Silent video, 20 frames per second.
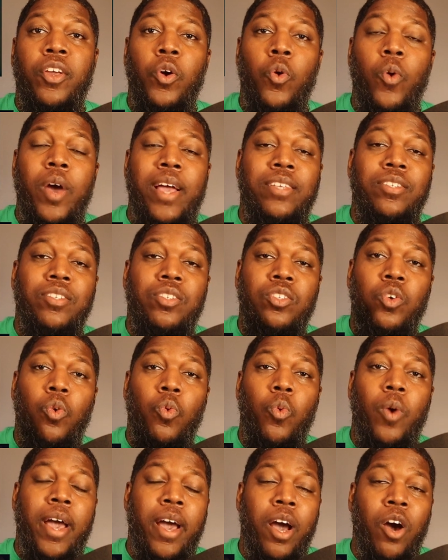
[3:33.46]
Quest
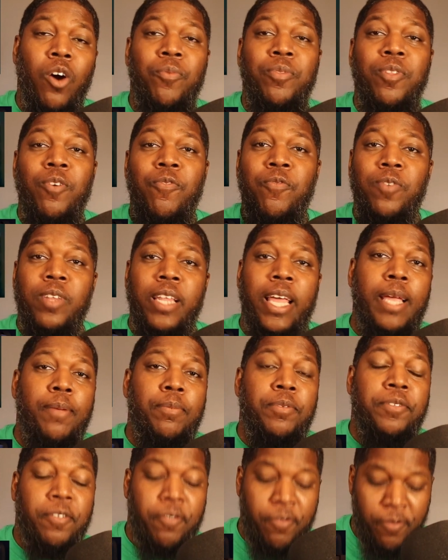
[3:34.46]
12, The
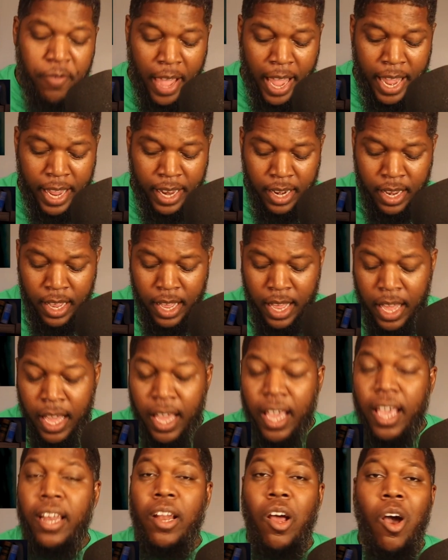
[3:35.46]
Flames of Fate,
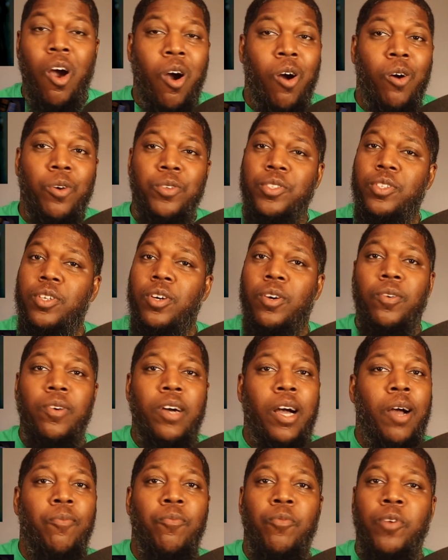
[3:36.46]
and also,
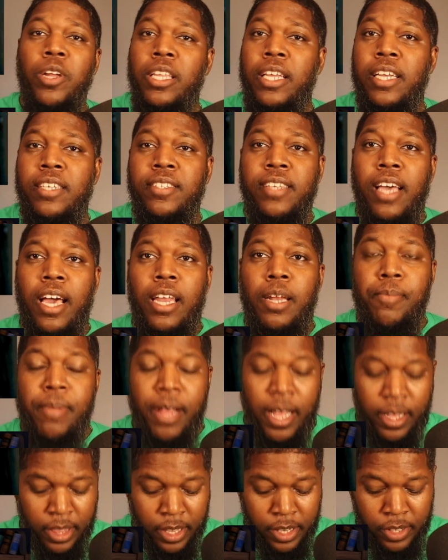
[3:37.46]
I'm really excited
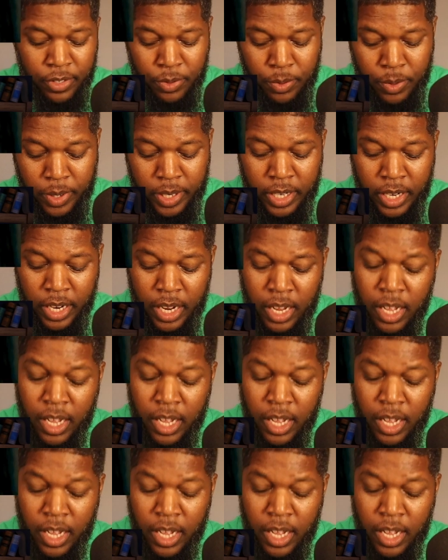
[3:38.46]
about this one,